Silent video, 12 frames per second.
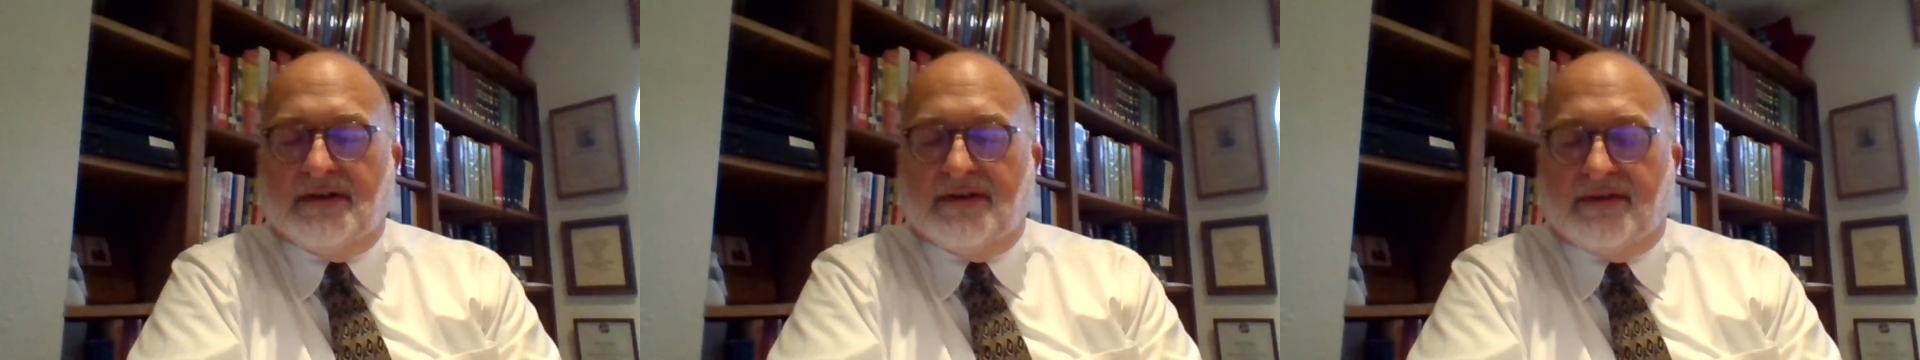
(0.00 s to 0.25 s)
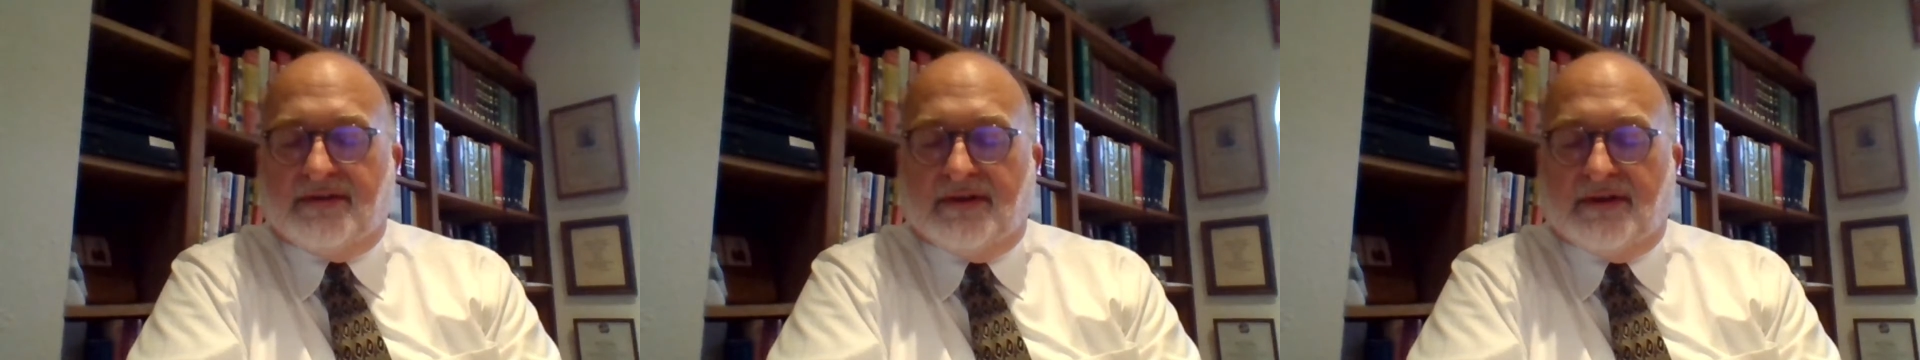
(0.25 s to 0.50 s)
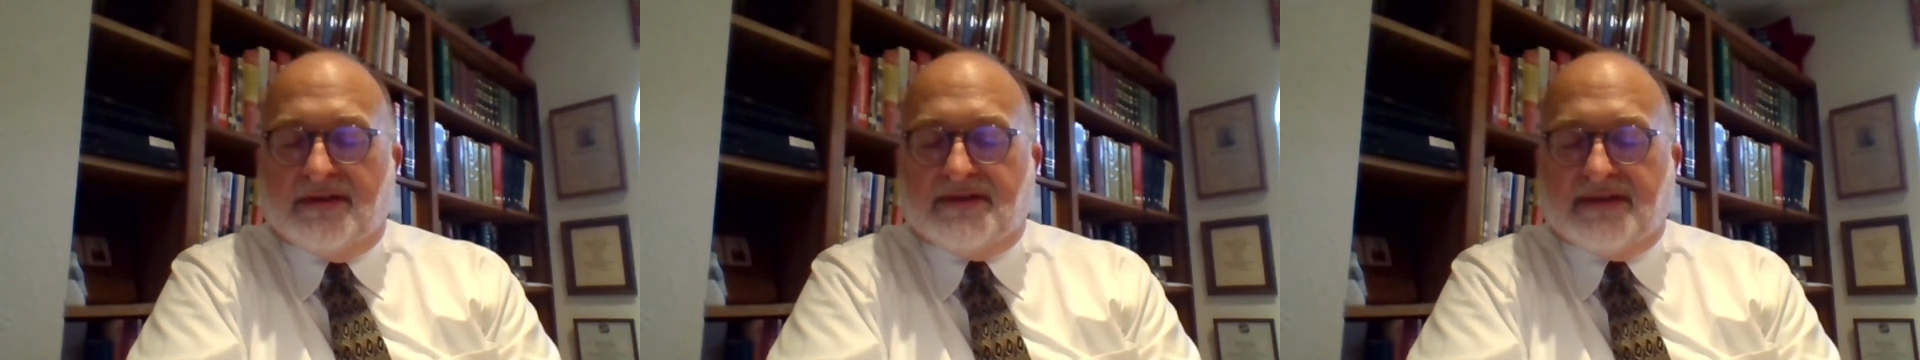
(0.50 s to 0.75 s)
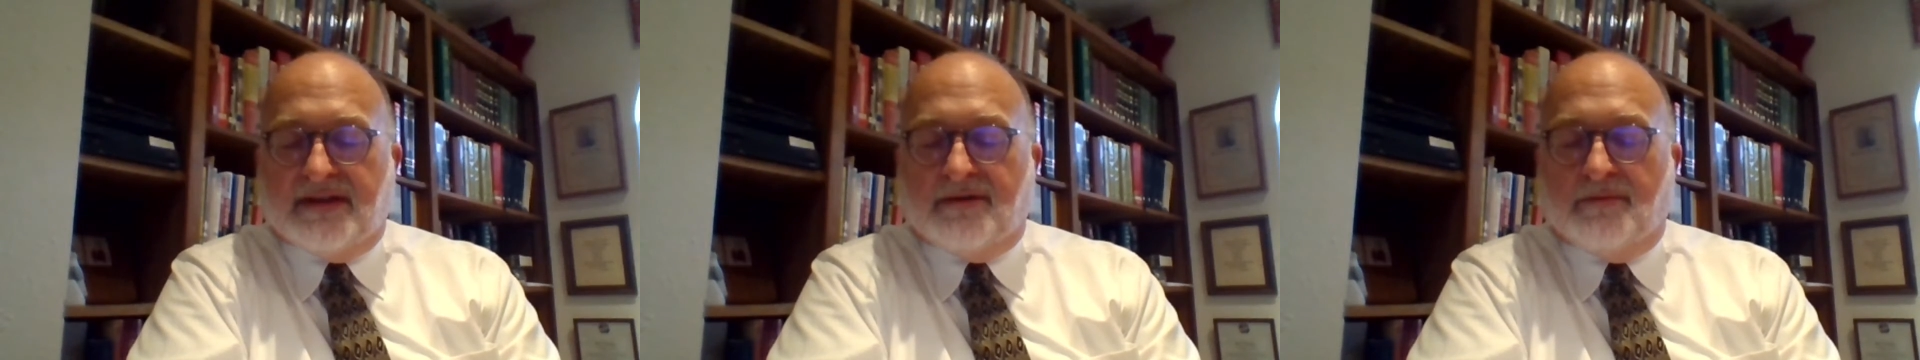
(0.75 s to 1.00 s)
The tongue is
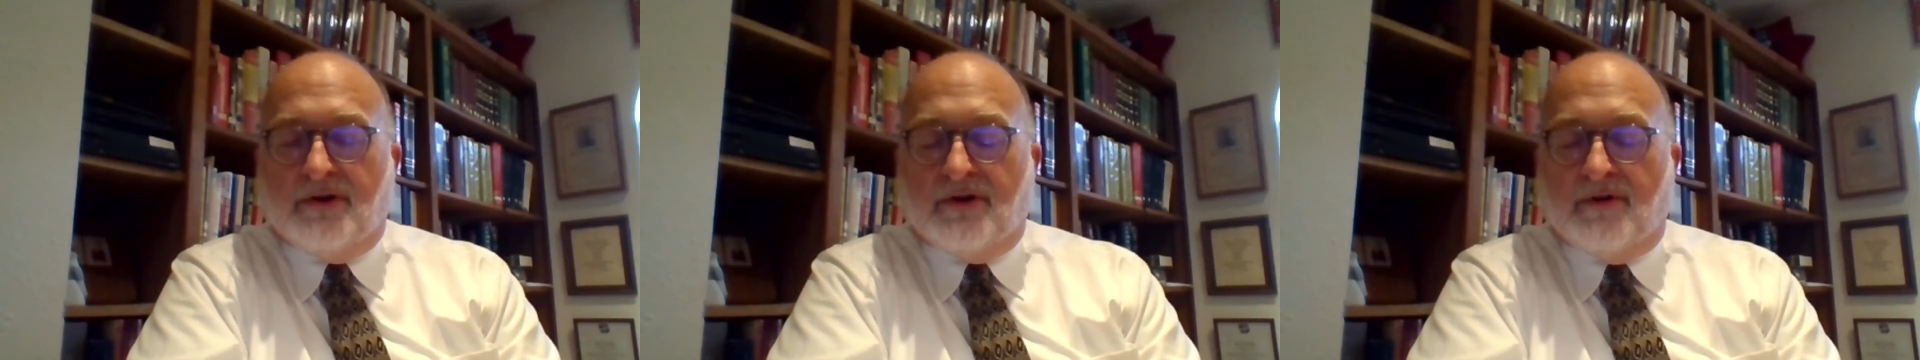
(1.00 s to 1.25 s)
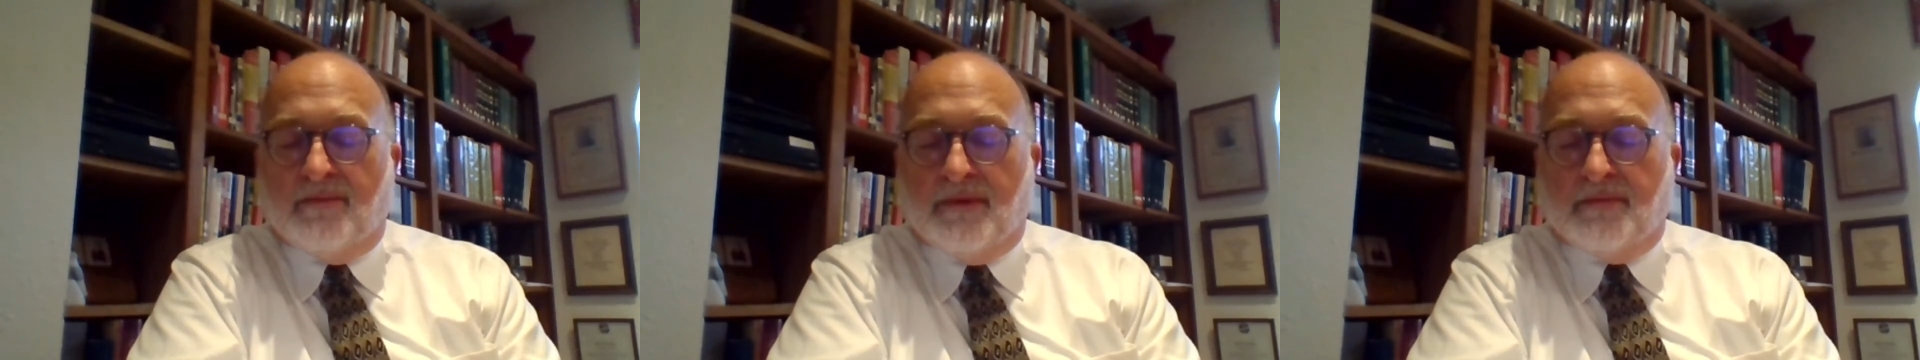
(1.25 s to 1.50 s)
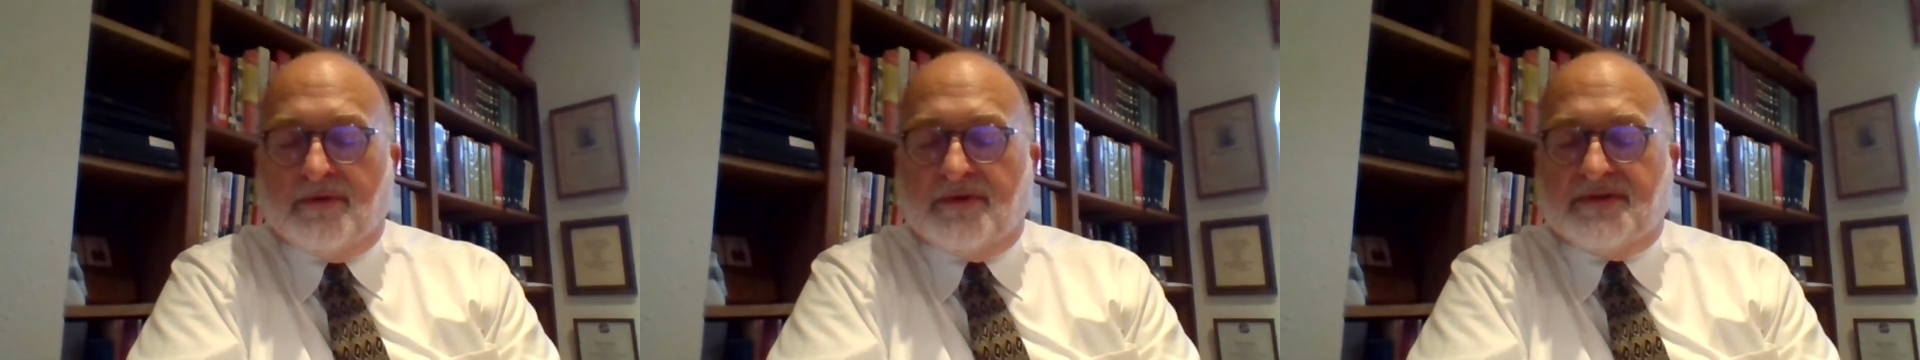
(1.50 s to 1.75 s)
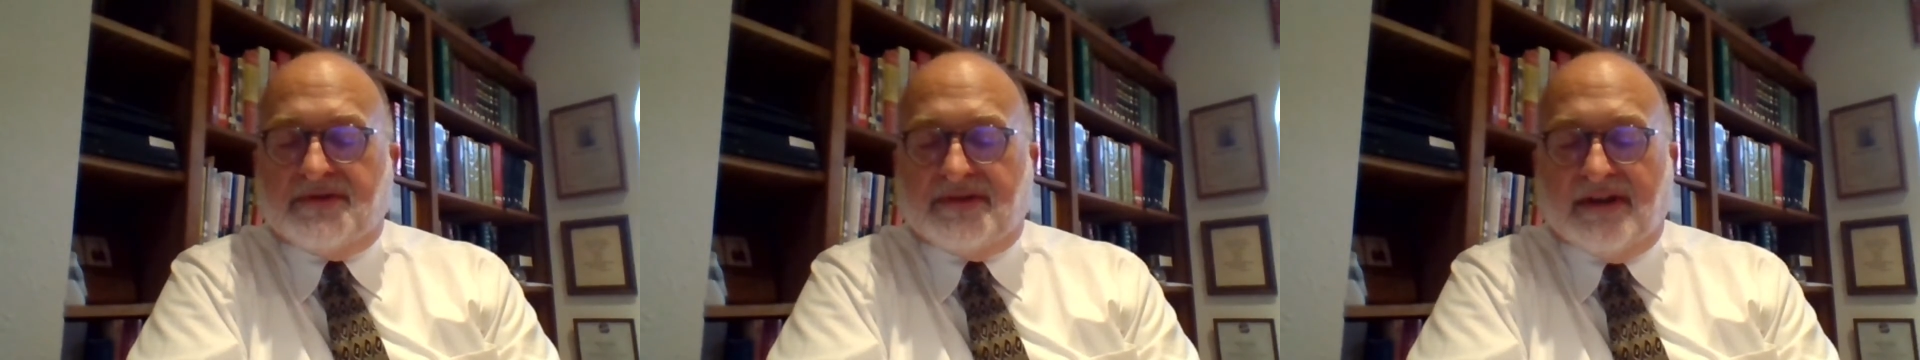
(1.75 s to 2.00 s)
set among our
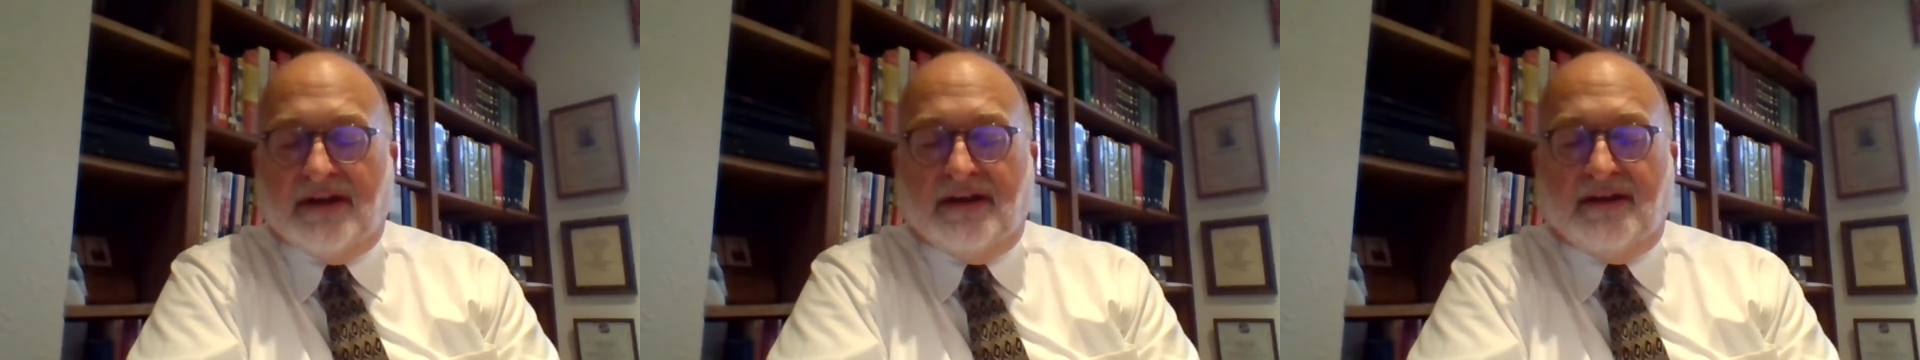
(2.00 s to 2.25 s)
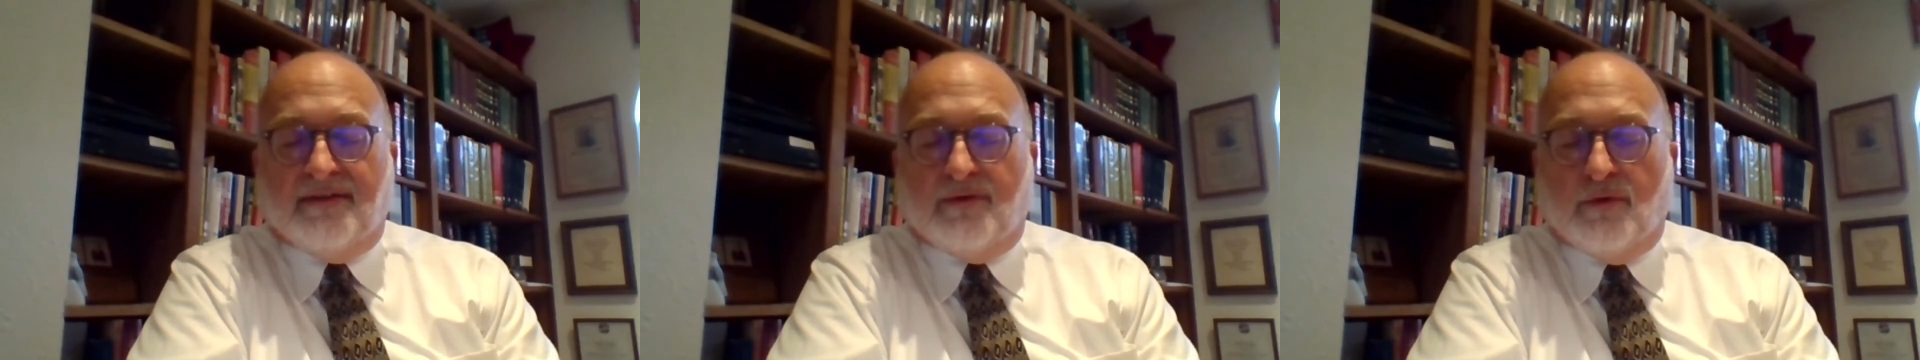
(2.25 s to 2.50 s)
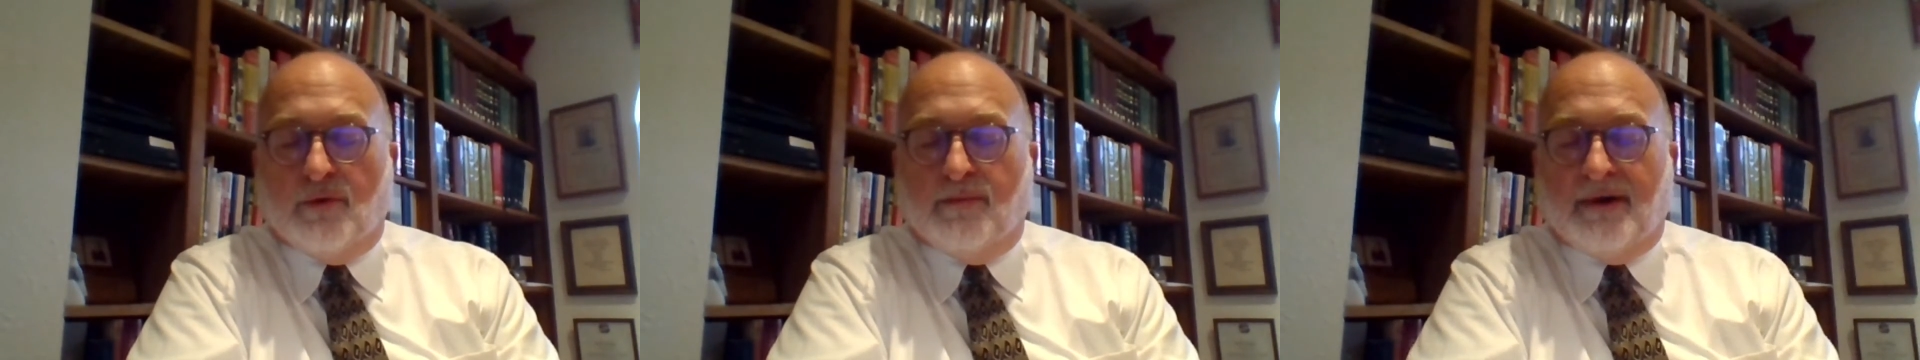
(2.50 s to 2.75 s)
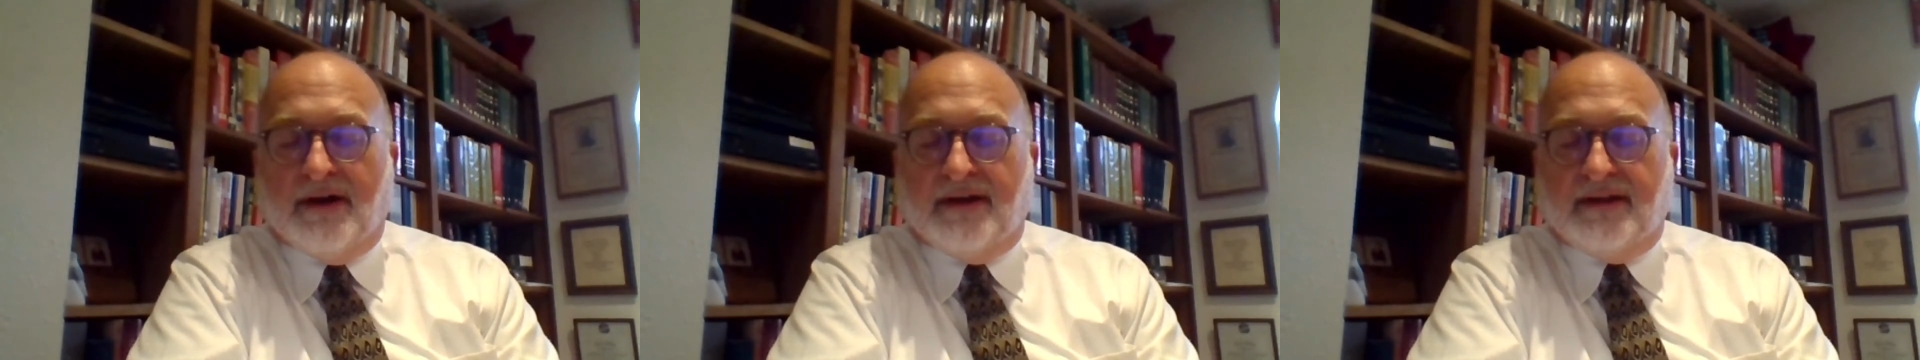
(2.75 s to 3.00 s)
members, staining the whole
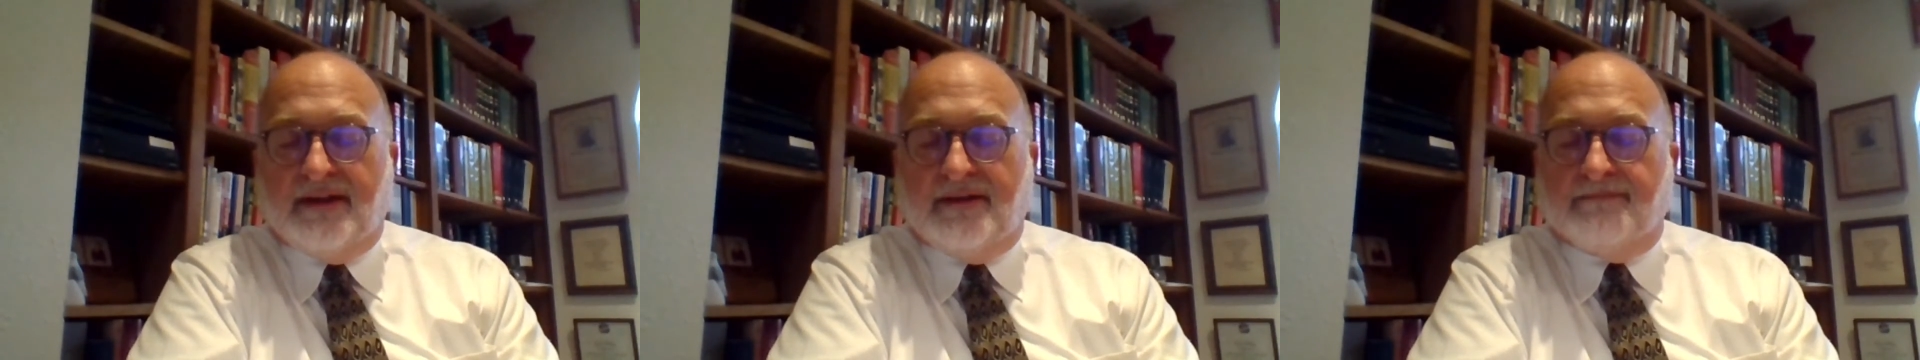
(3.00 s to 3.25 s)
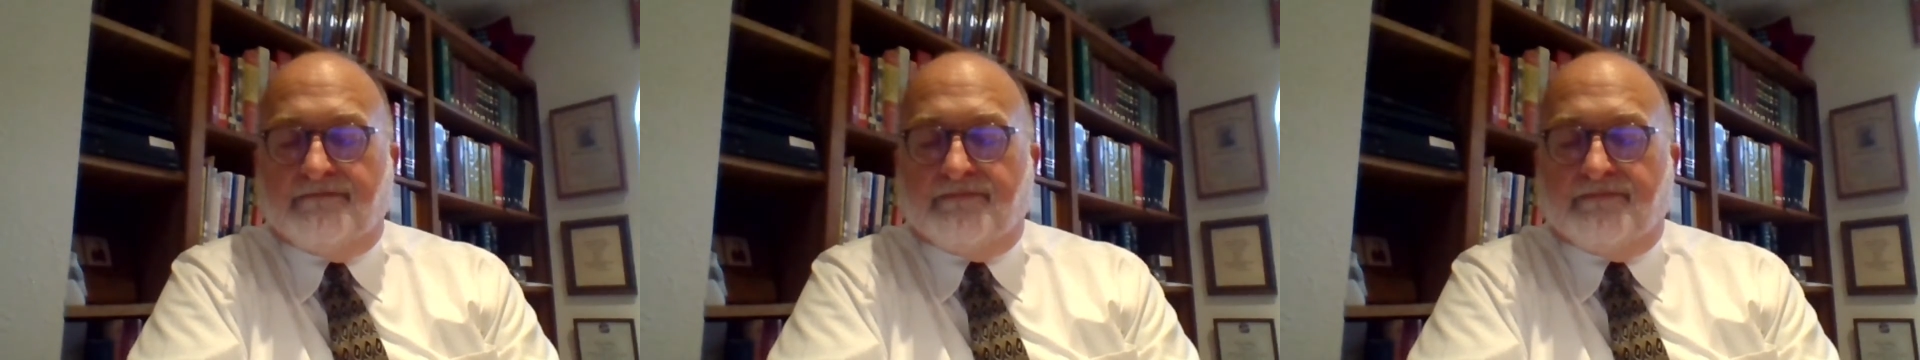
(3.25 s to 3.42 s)
body,